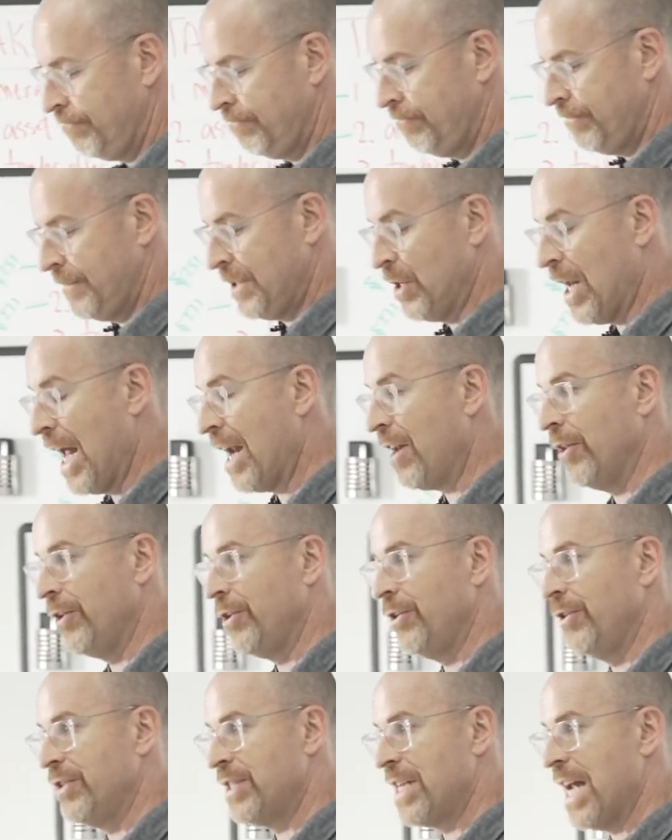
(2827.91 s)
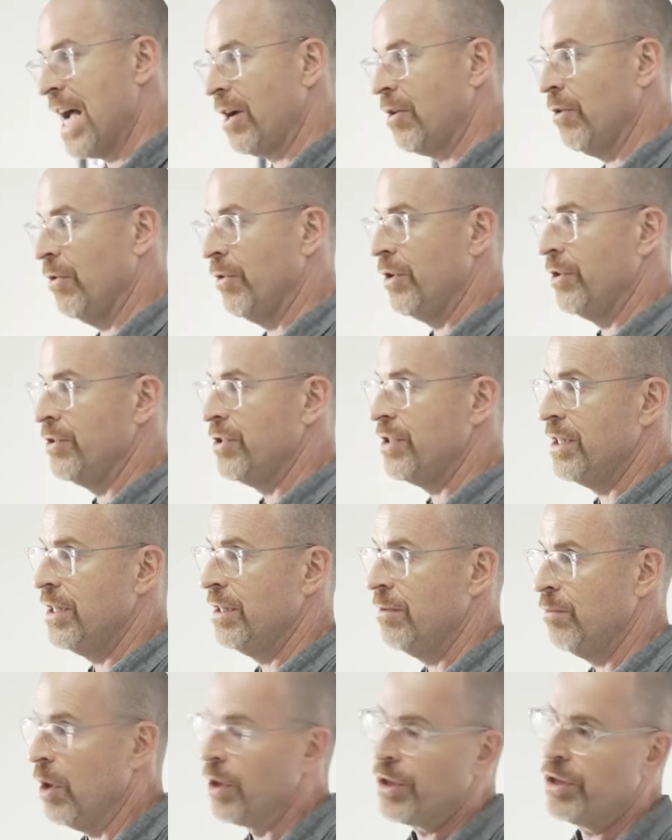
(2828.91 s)
So not only do the stockholders,
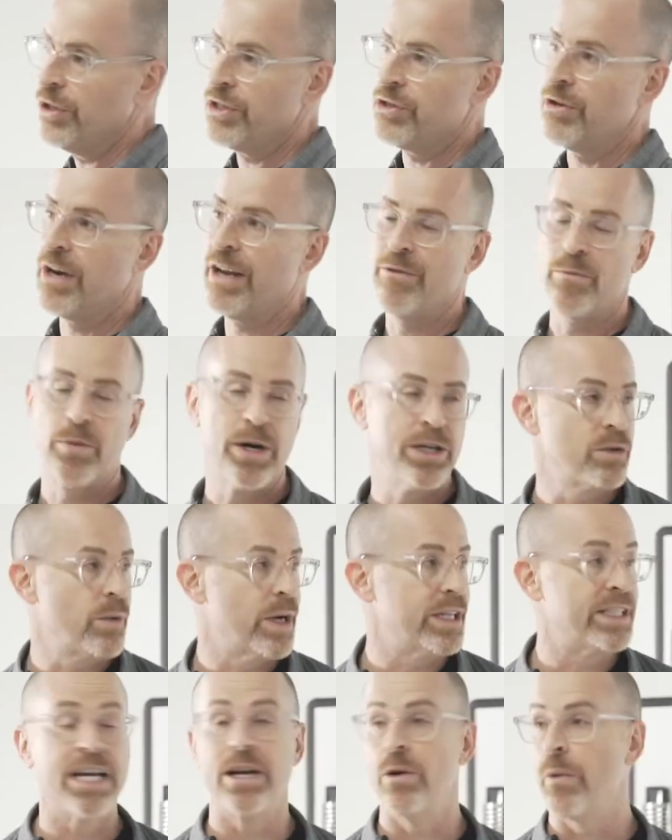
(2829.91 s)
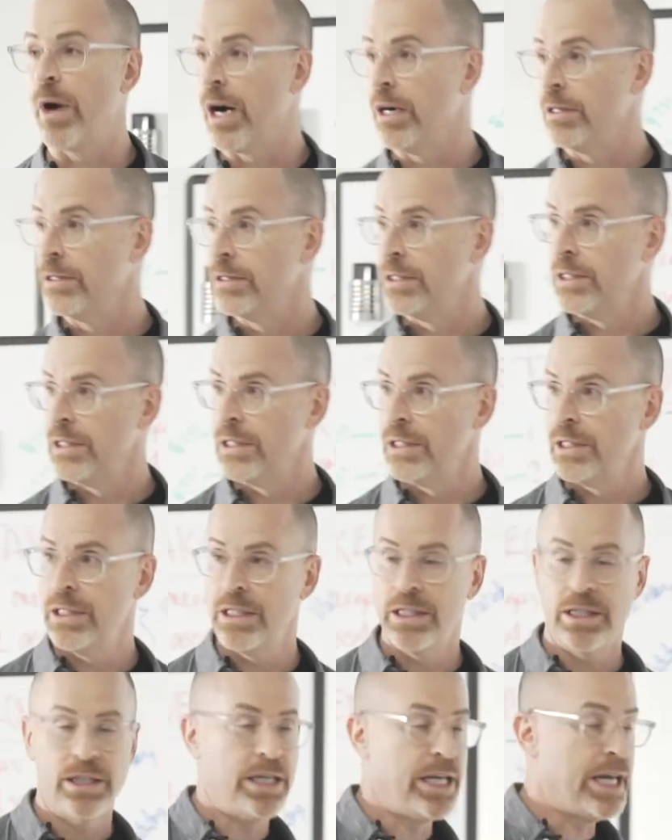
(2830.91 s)
well, you just don't have appraisal rights anywhere
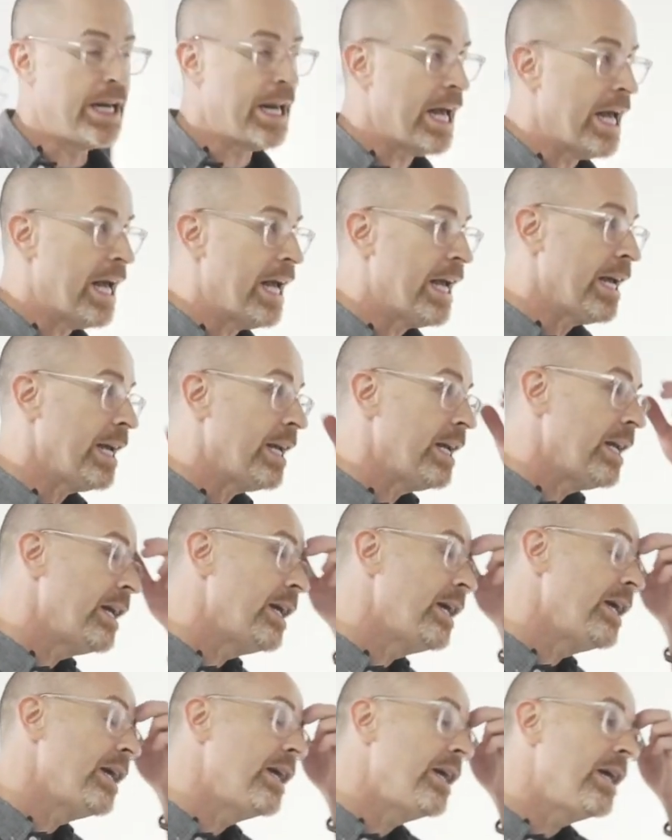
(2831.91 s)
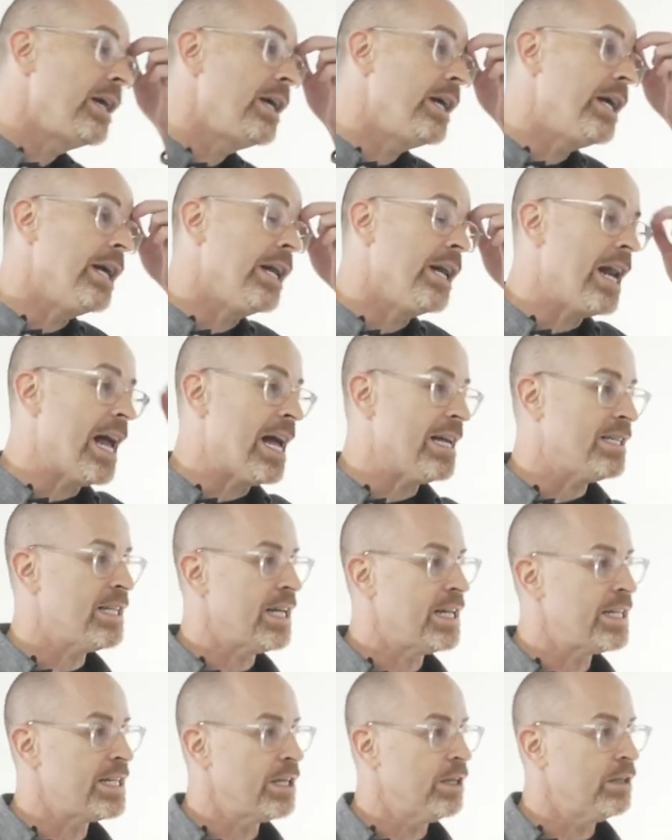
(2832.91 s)
in an
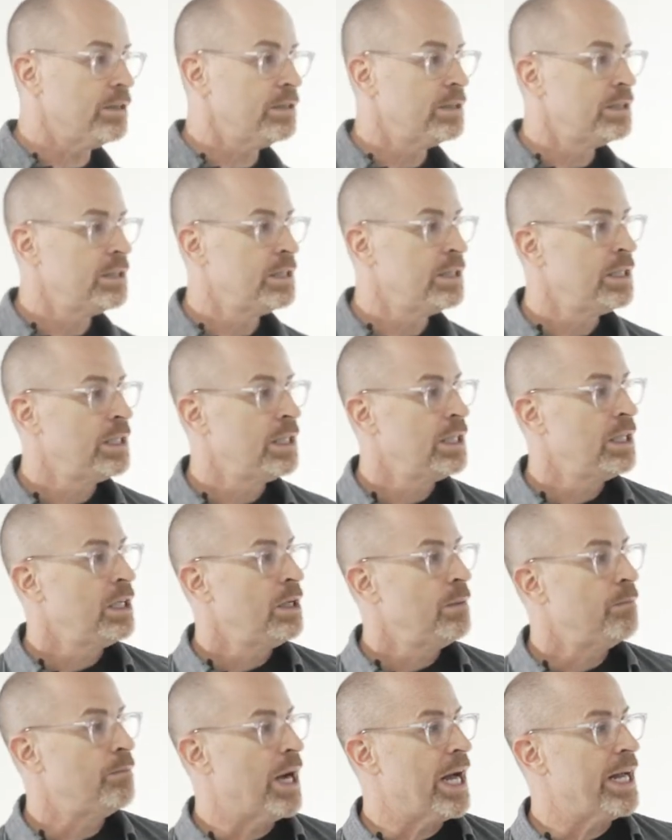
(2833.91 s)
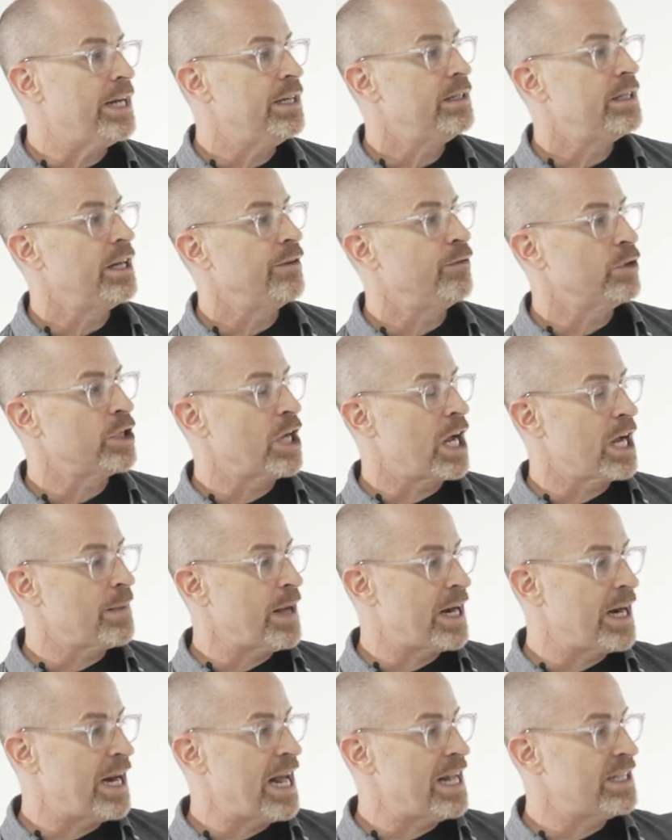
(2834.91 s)
asset deal. But if we're talking
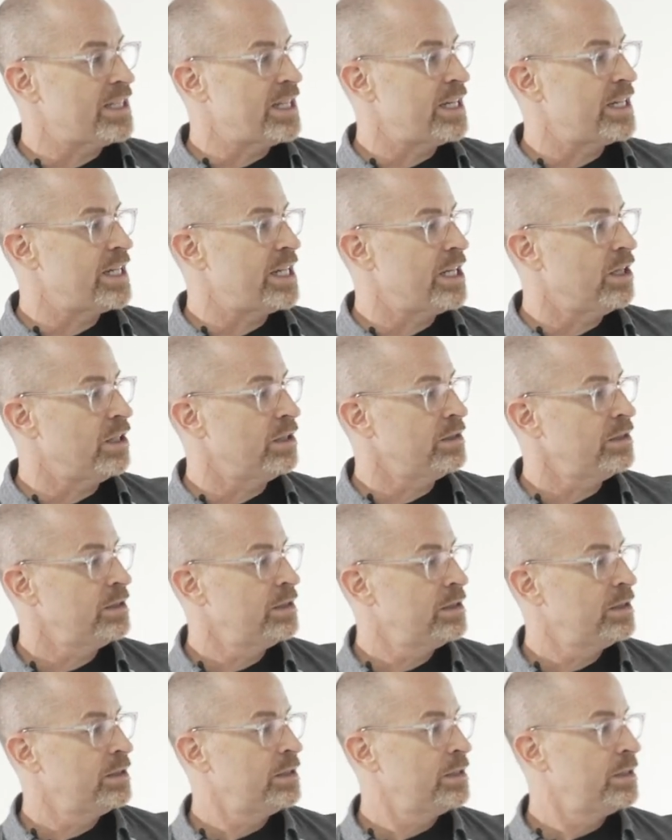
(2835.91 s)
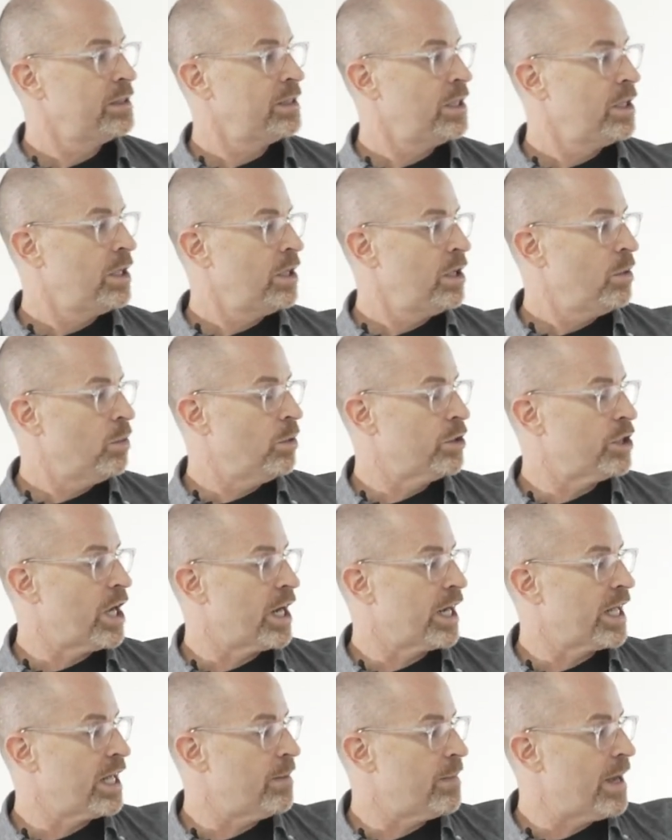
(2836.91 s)
about an asset deal, we're
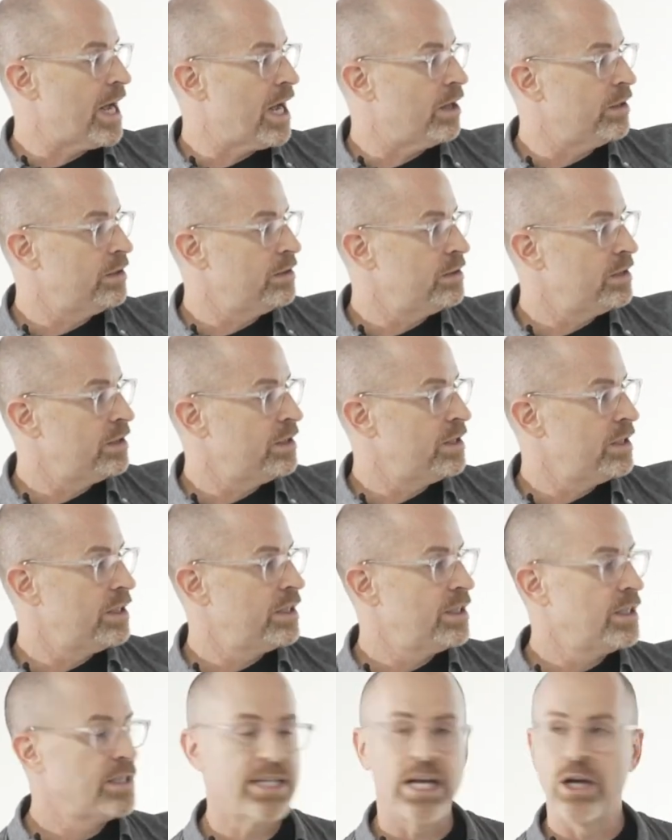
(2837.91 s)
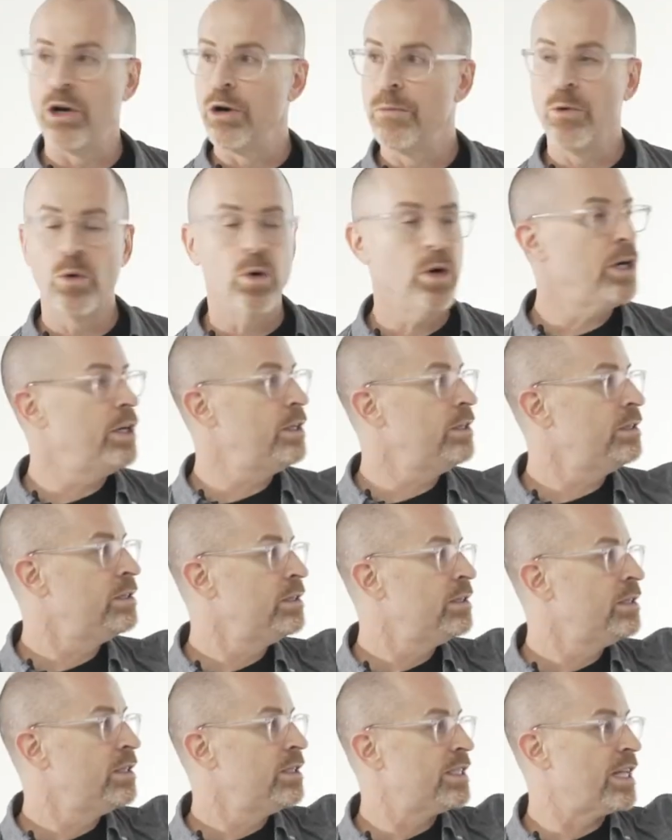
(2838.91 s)
talking about seller
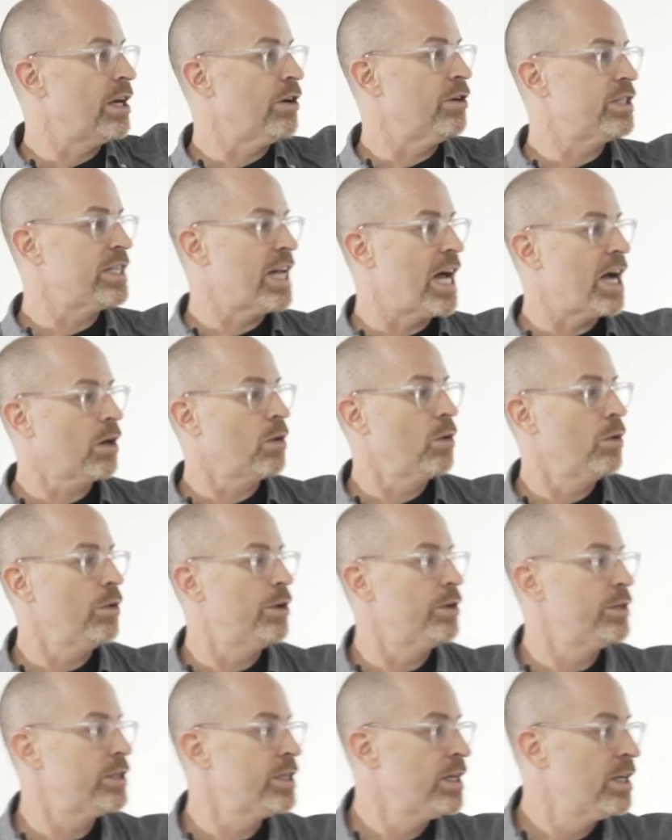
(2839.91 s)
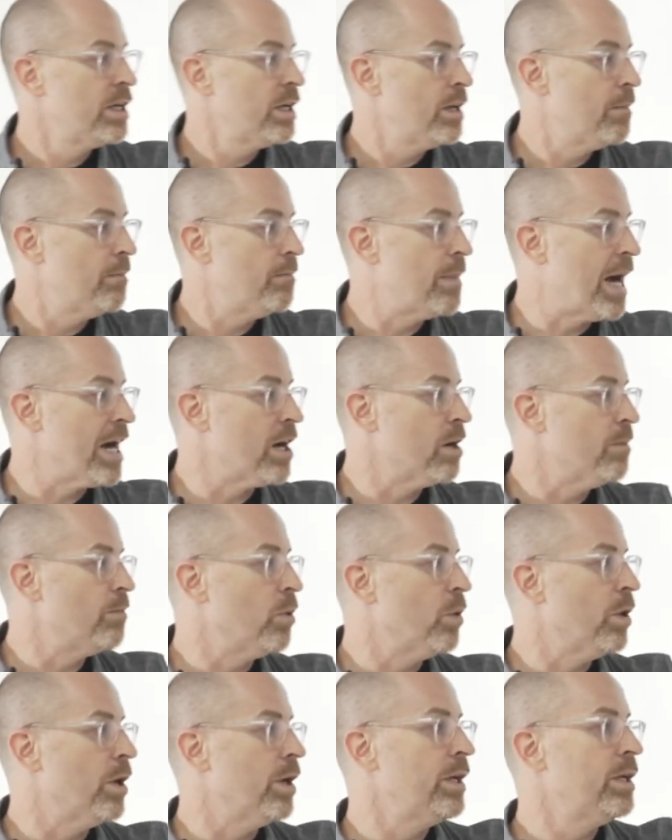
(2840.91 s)
board, seller stockholders, buyer
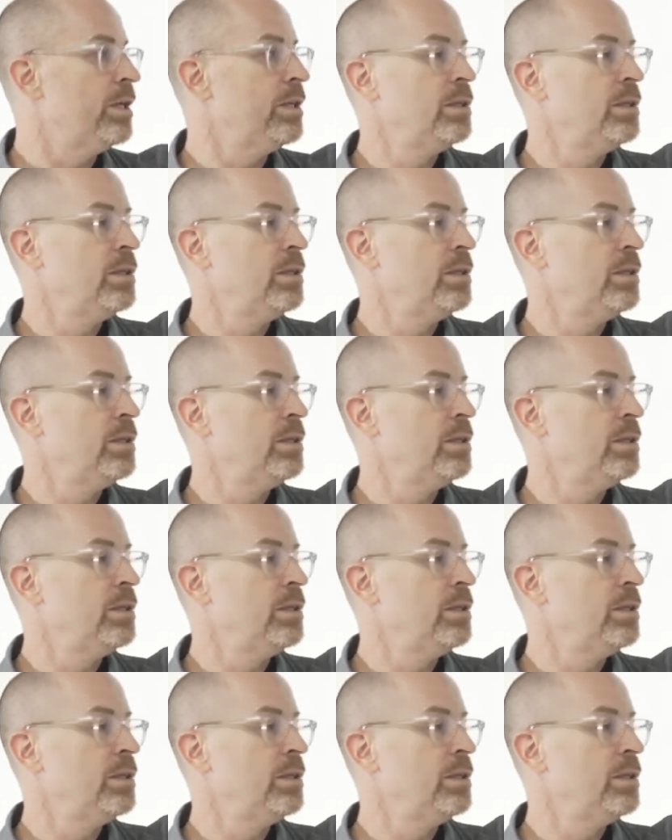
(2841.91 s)
board,